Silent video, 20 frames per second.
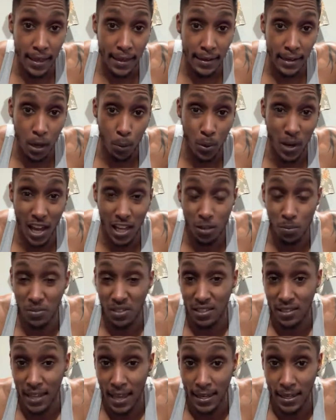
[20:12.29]
Now we got some
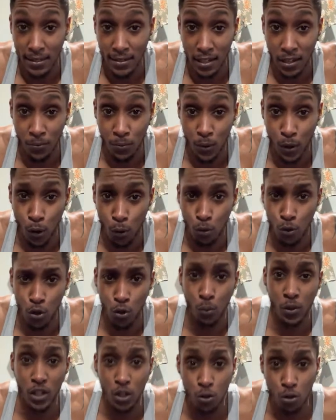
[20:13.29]
standing stuff we're gonna do.
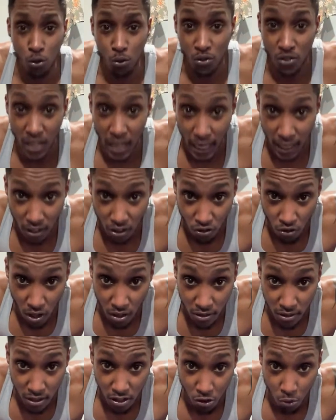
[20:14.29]
We do standing
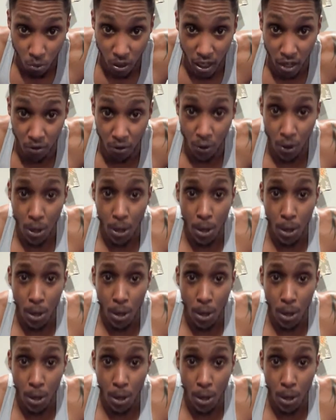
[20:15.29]
stretches as well,